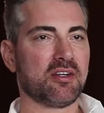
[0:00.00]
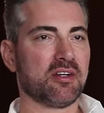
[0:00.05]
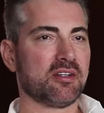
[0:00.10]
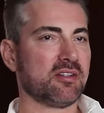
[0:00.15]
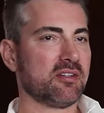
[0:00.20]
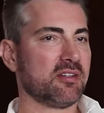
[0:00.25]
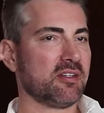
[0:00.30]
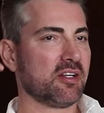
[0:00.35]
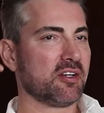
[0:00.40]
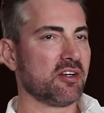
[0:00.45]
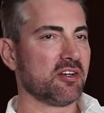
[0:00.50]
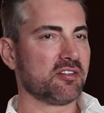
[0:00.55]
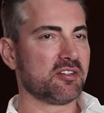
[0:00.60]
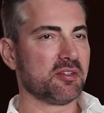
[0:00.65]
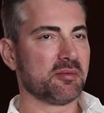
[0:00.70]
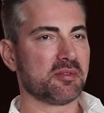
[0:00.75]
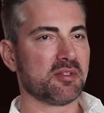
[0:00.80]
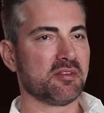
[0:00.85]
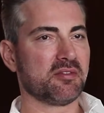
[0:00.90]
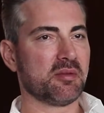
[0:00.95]
got the
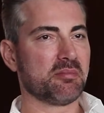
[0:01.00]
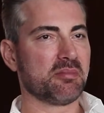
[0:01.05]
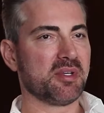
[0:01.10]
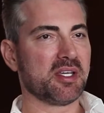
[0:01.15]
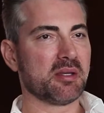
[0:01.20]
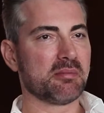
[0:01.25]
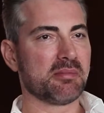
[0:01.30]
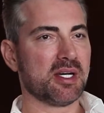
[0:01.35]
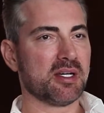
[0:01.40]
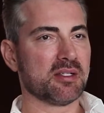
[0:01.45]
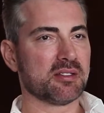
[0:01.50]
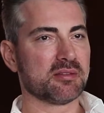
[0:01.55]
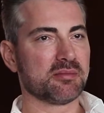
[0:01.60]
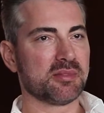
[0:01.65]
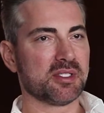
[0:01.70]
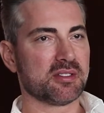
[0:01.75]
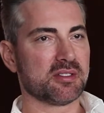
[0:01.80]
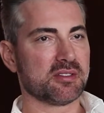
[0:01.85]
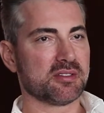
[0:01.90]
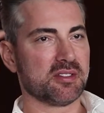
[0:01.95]
concept of the bigger butt,
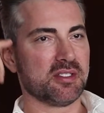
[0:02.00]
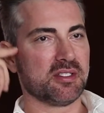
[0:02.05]
because